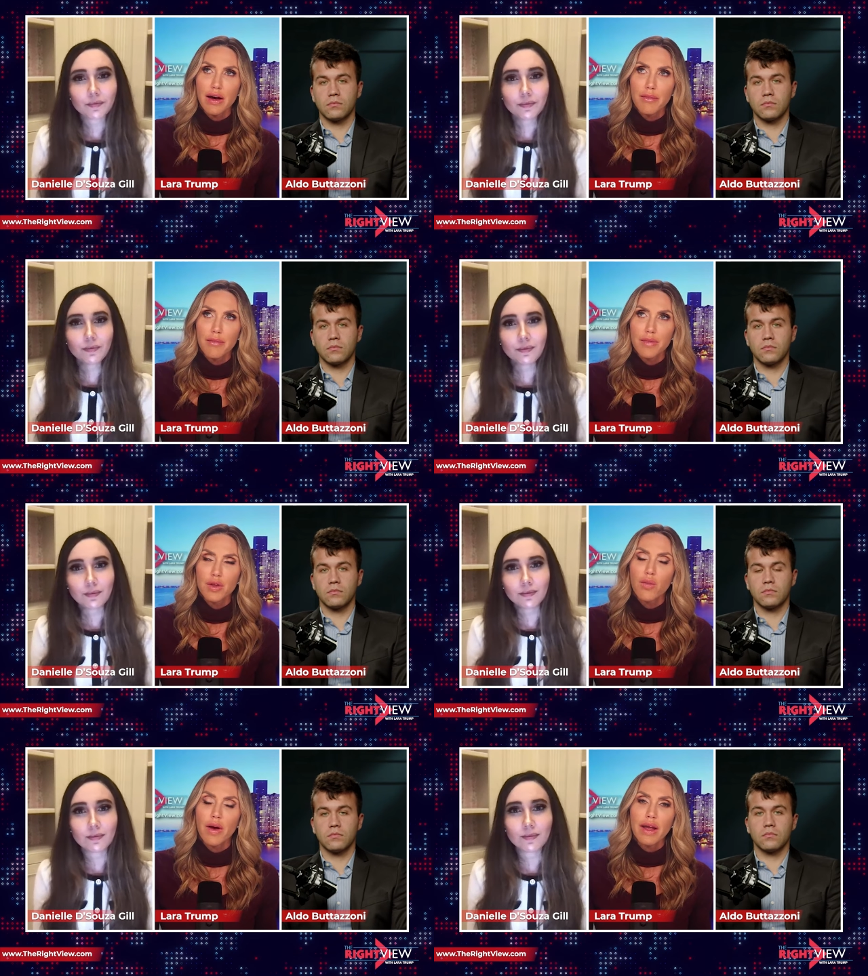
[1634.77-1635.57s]
Speaker 1: um,
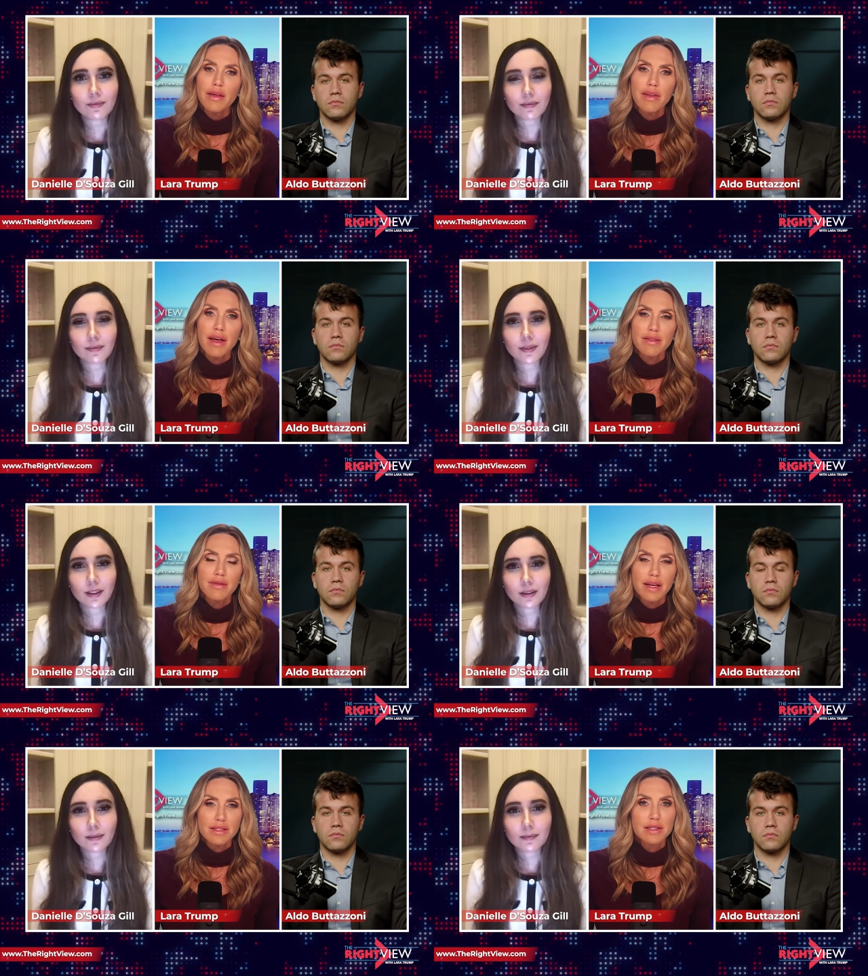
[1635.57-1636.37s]
the way that
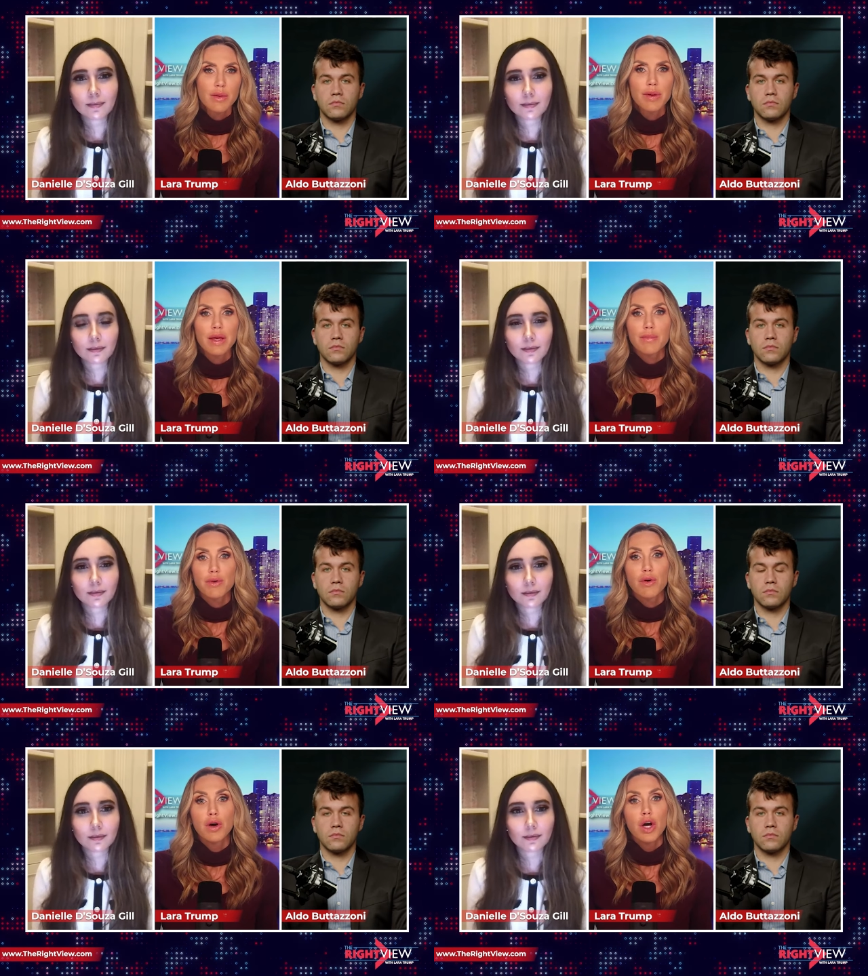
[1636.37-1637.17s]
that some
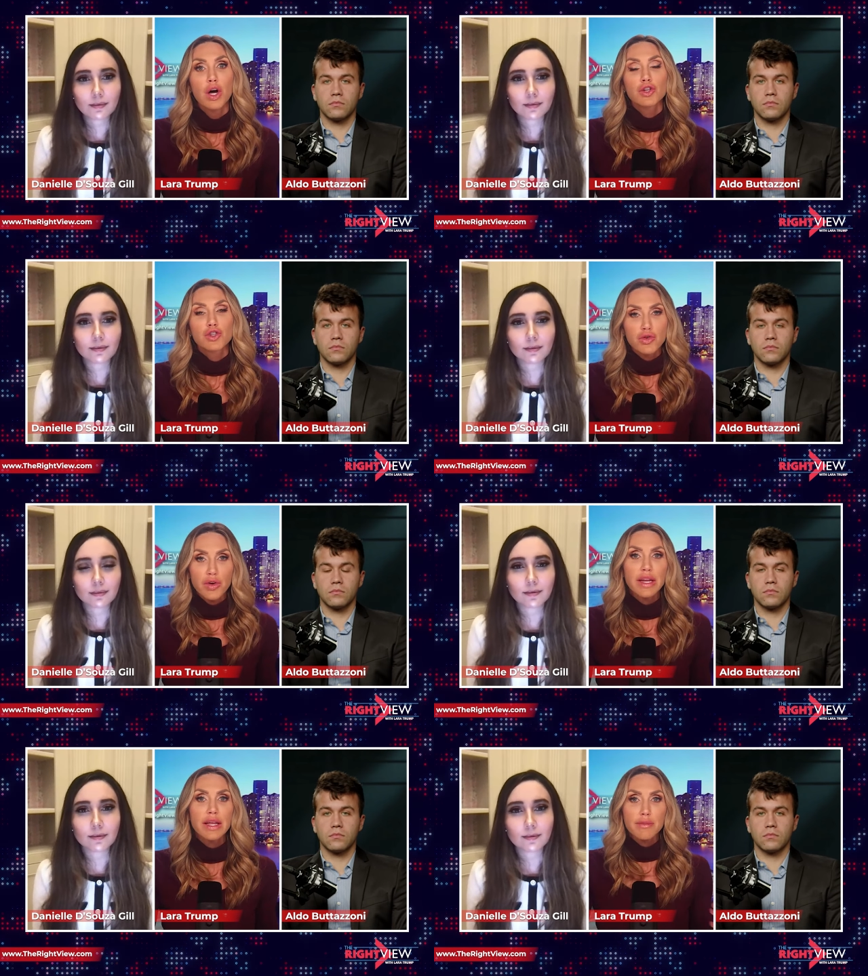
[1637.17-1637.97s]
people
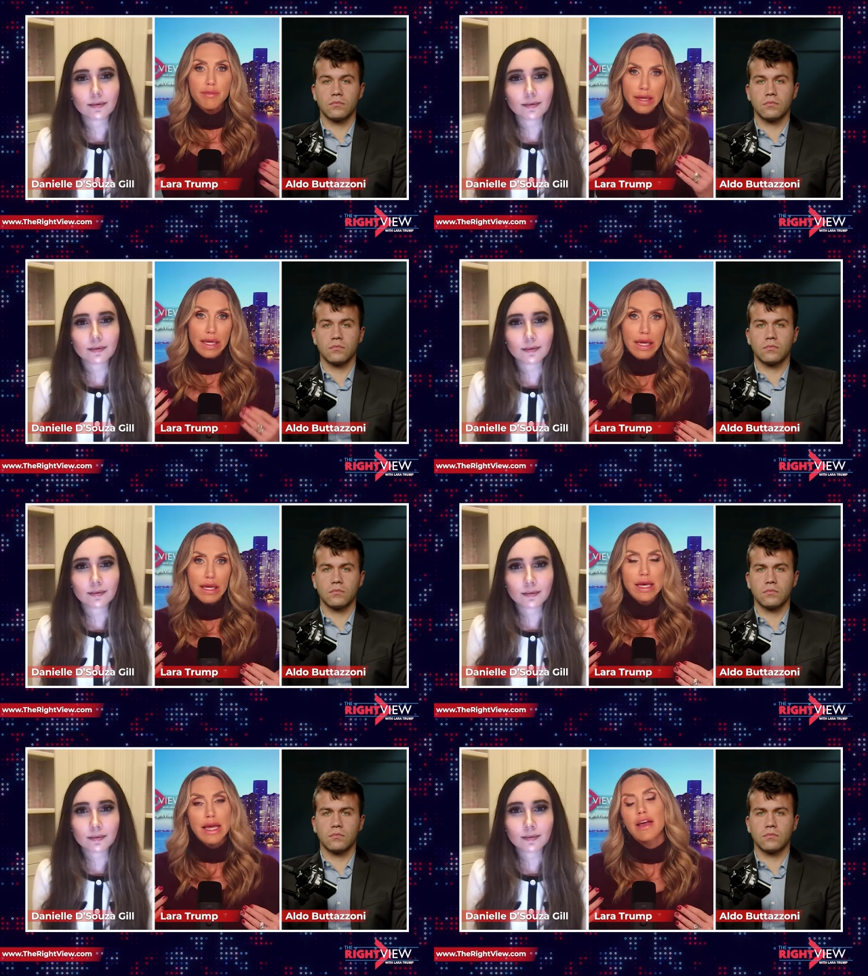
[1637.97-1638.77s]
treated me.